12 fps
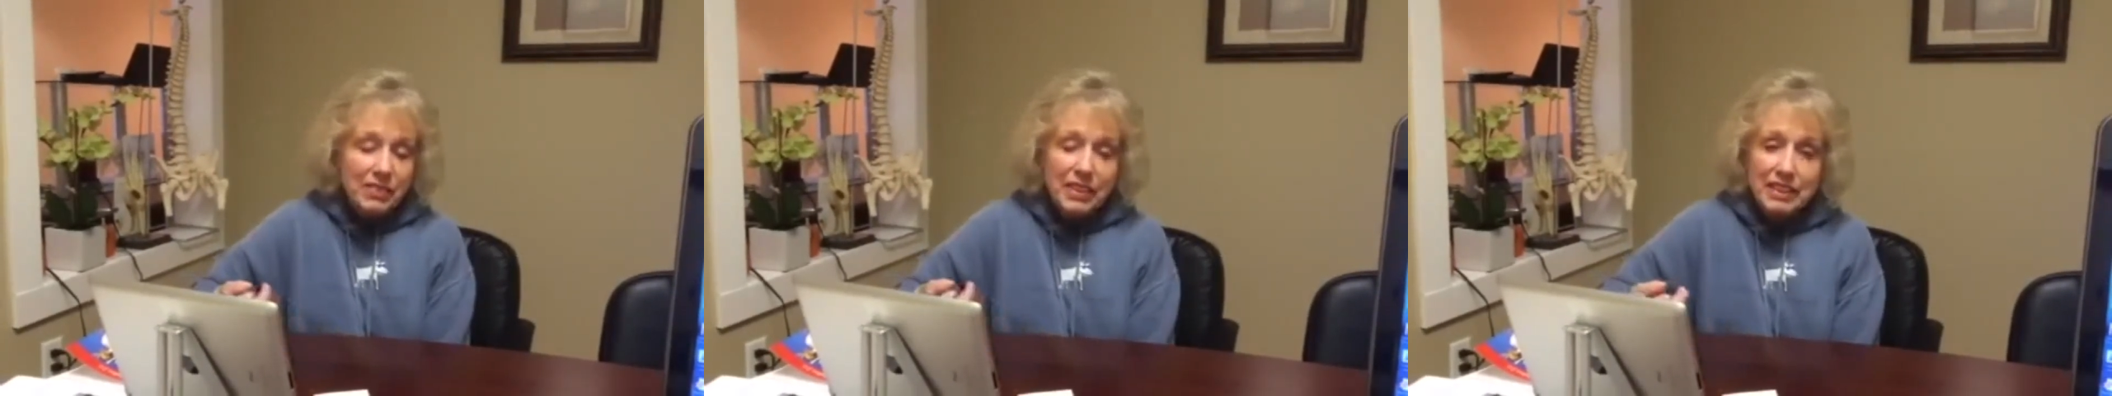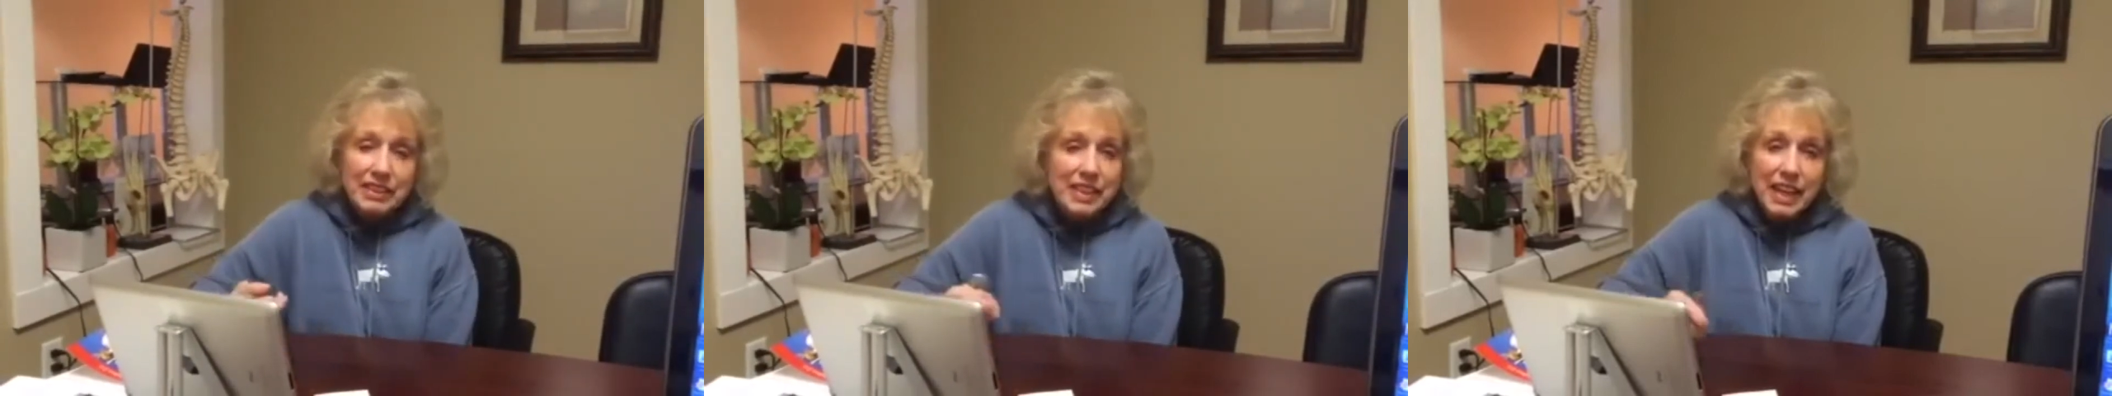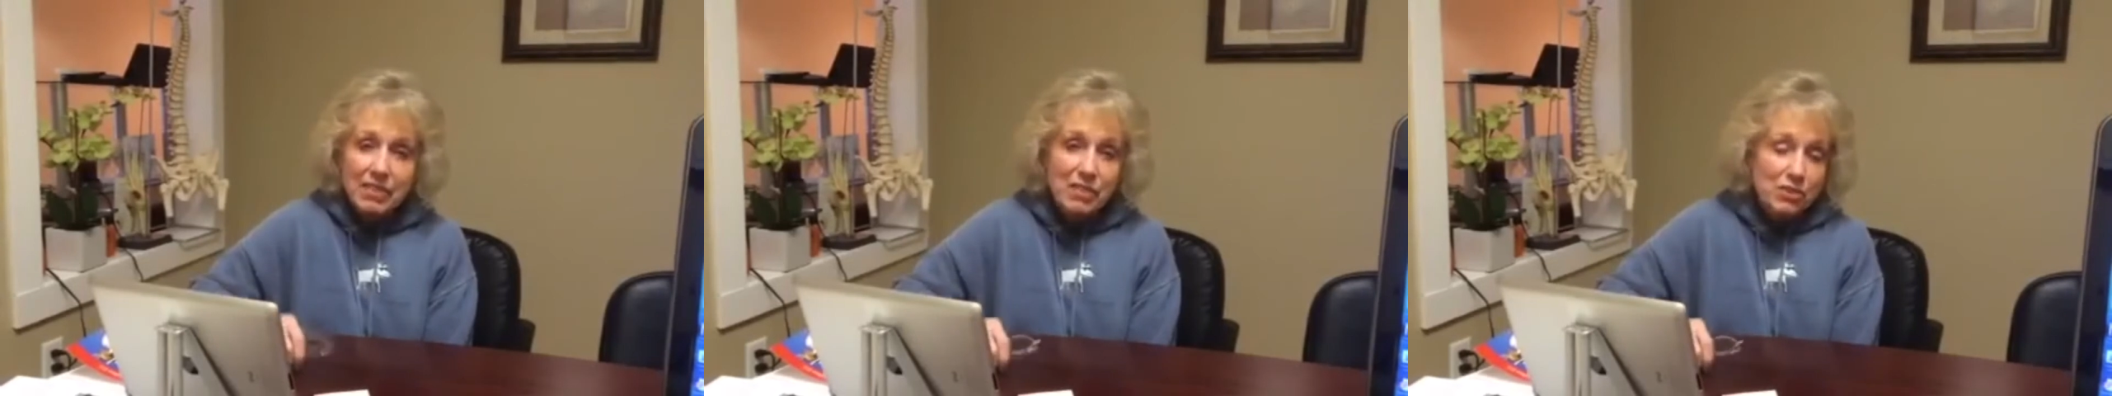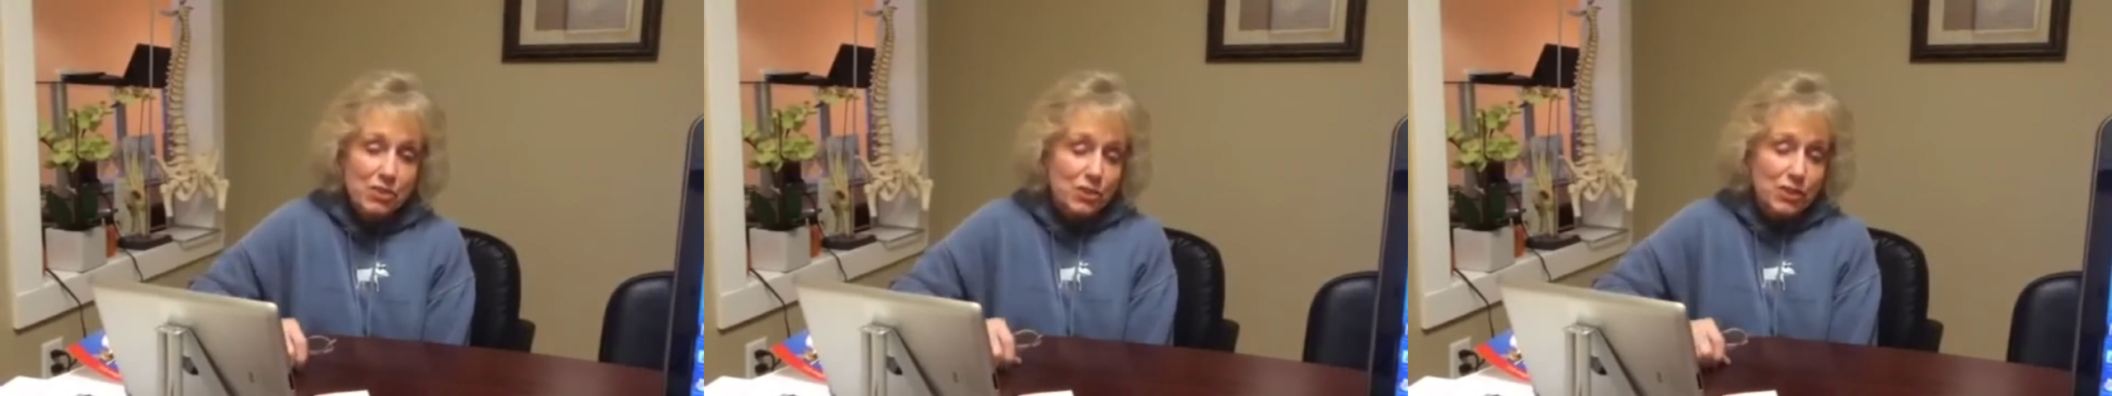I didn't have
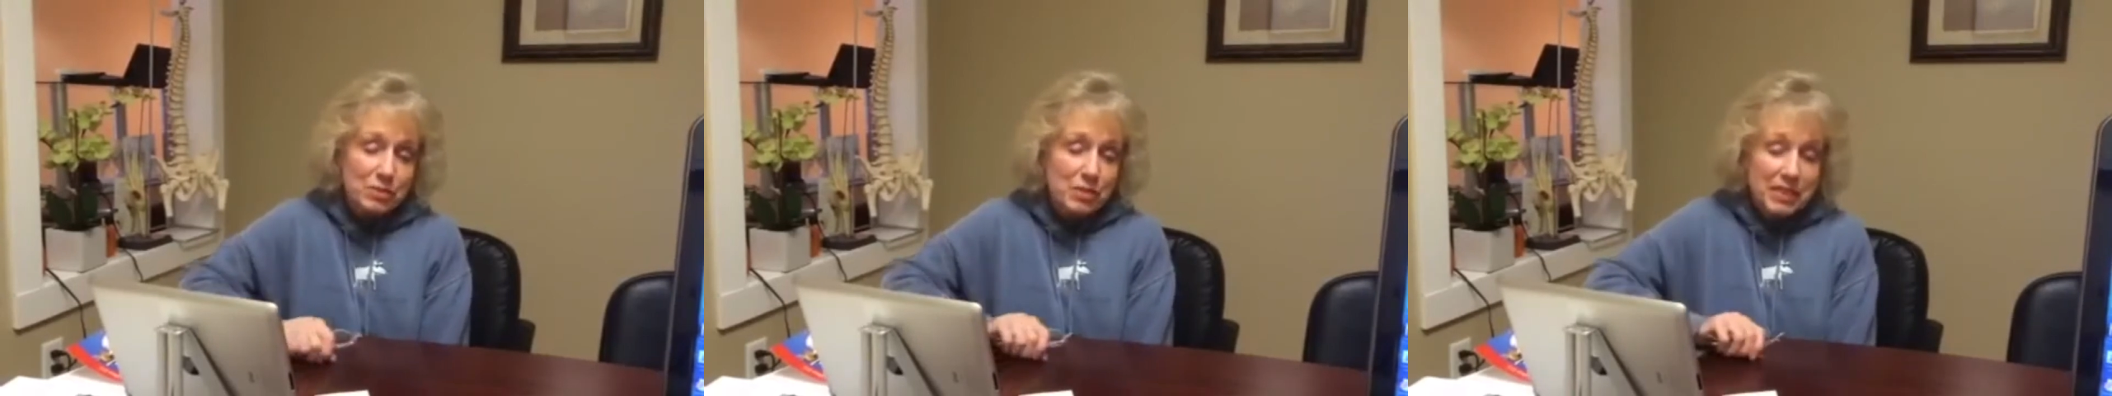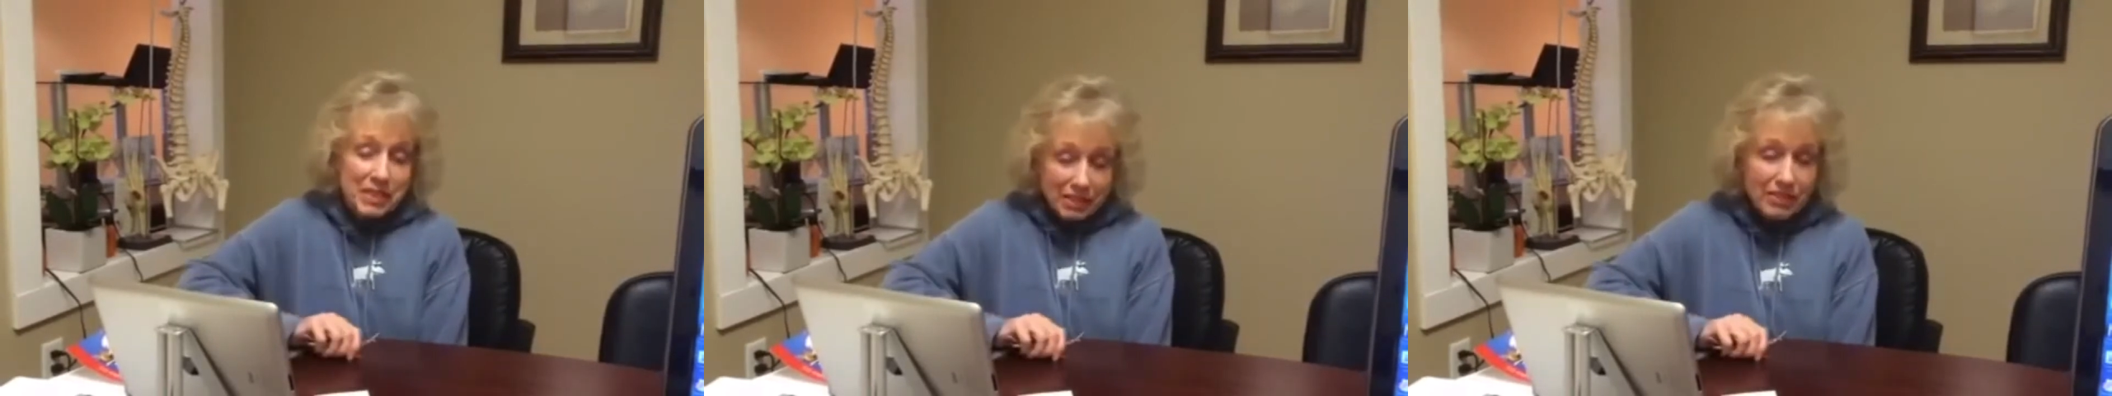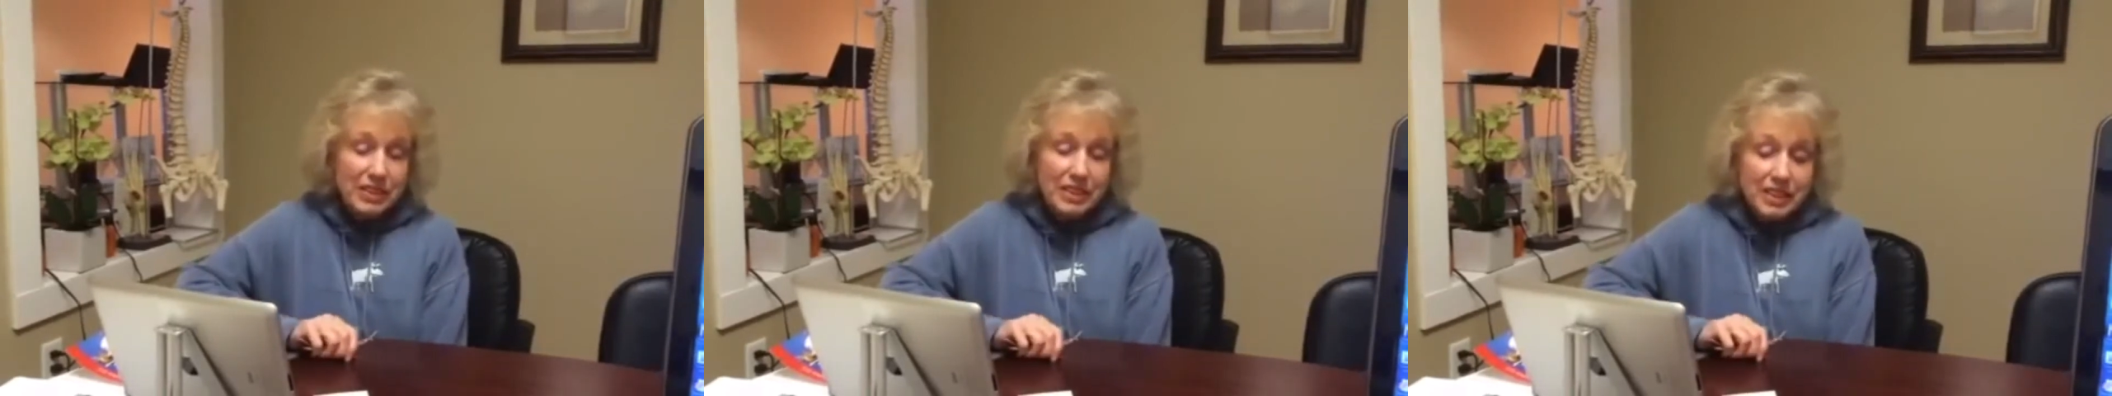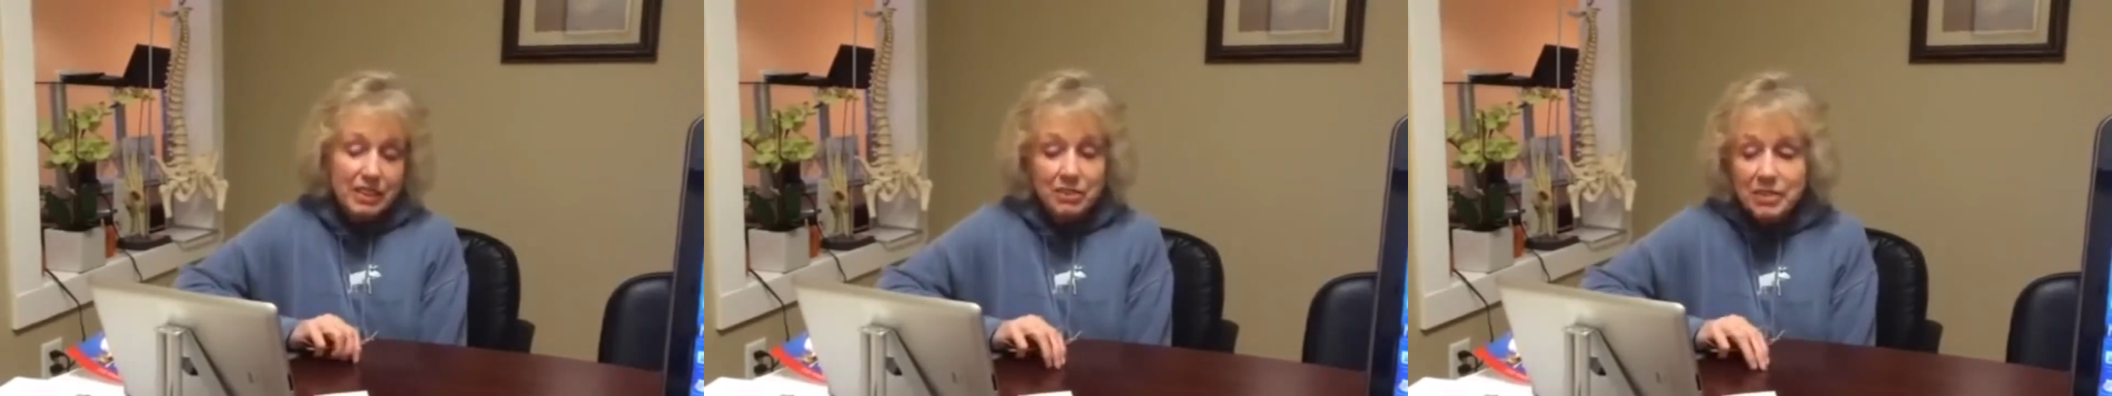those treatments. I really
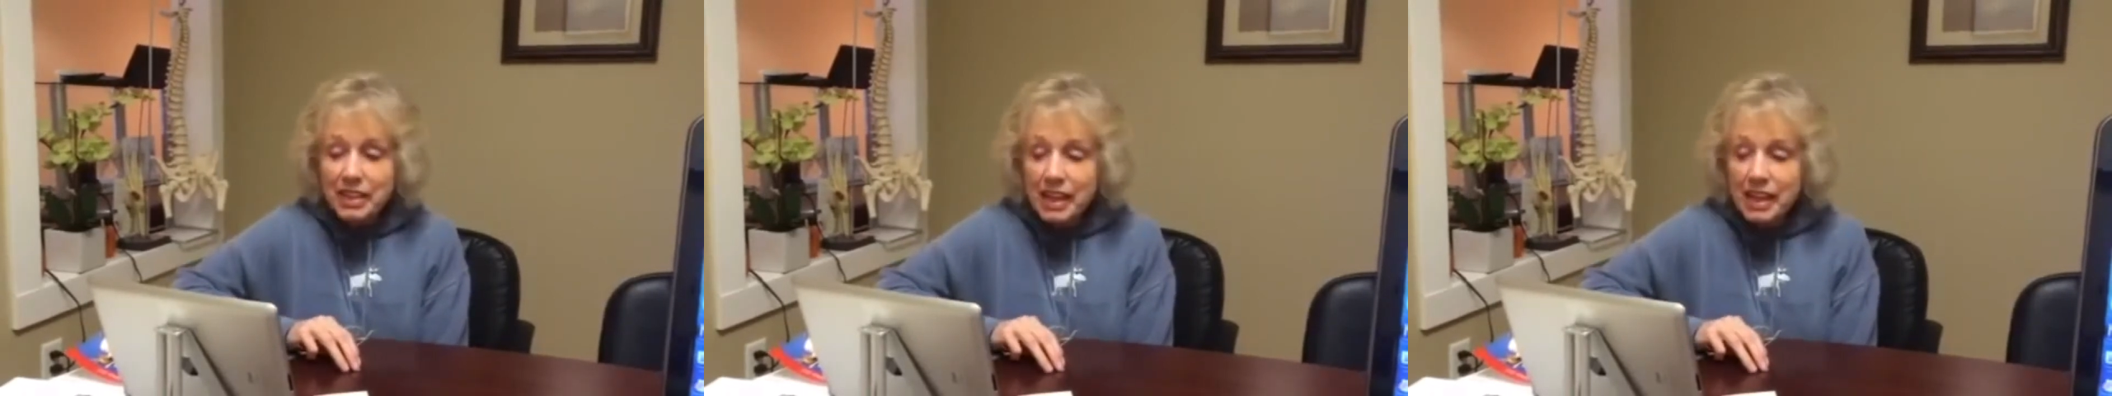don't.